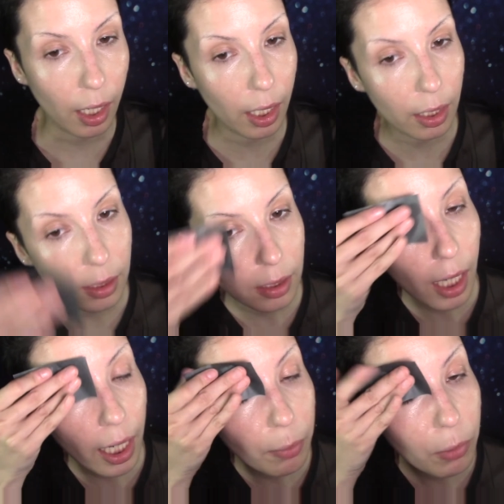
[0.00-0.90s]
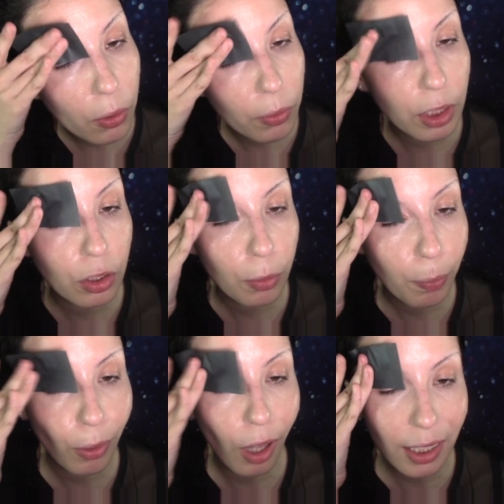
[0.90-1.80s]
and I am going to
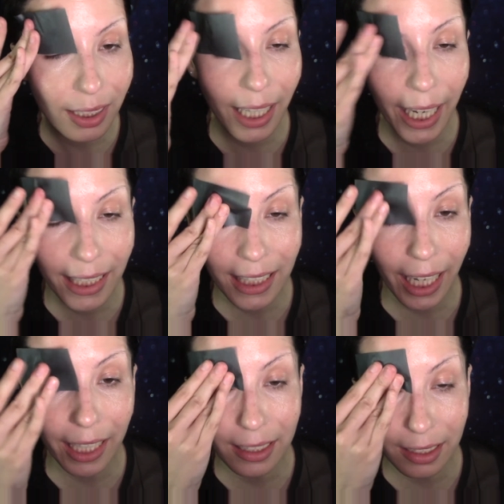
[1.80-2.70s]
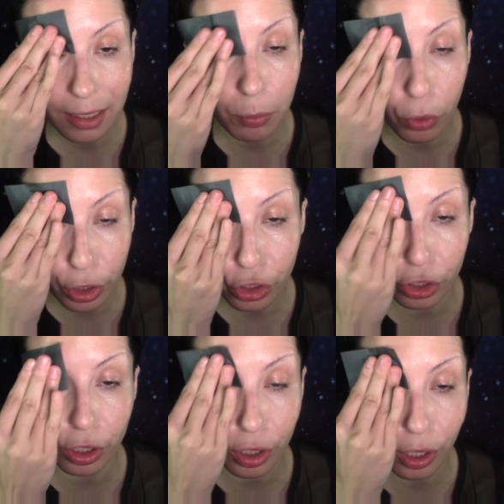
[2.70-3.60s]
blot any excess
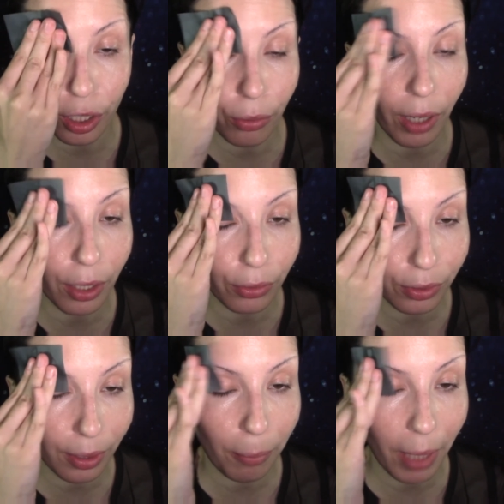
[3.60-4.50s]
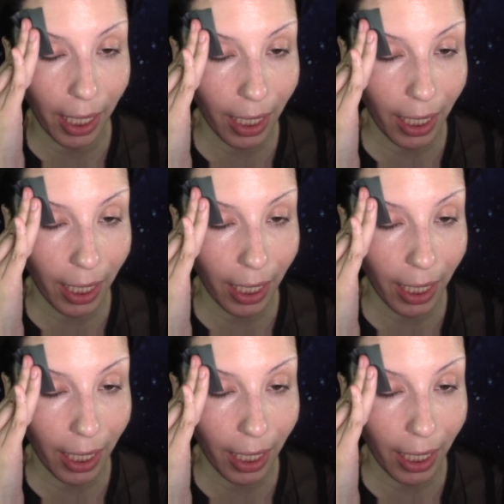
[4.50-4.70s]
moisture around my